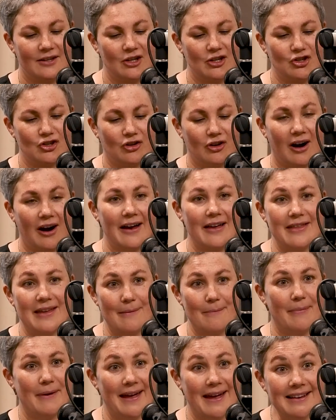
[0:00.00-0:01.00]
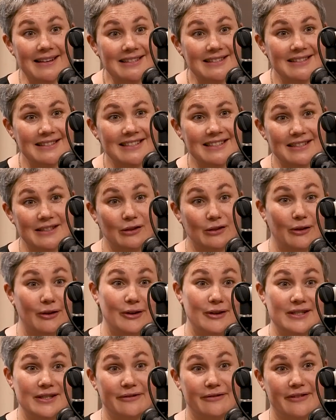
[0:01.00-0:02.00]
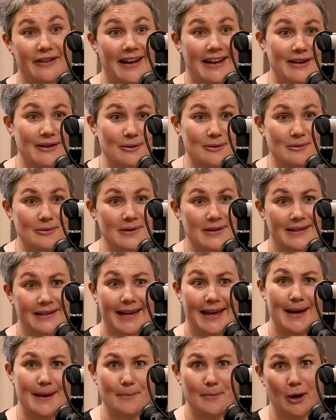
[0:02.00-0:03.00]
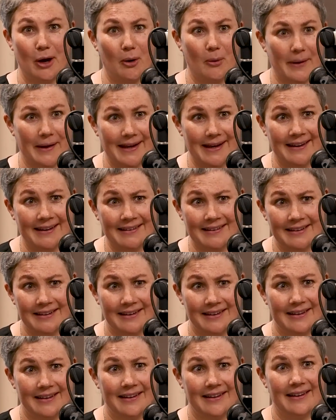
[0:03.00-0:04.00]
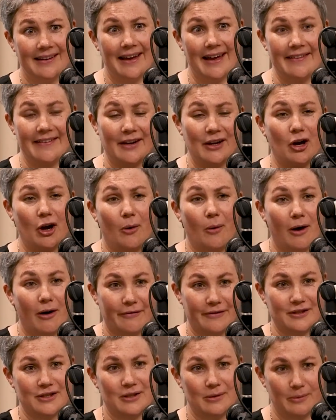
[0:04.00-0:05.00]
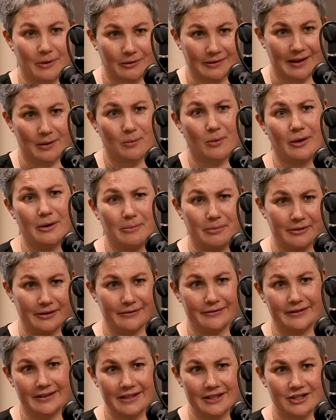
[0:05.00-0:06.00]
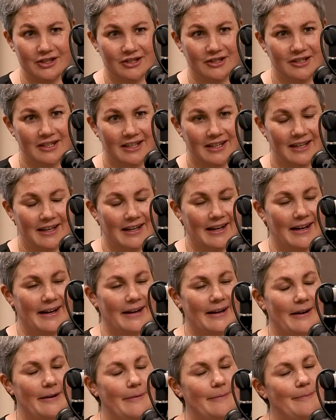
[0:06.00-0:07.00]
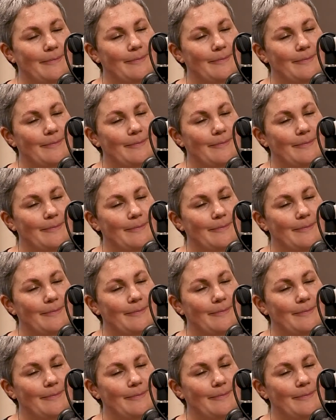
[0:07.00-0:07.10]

try their best, learn to fail, keep going, and then go off into the world. Like, what a privilege. I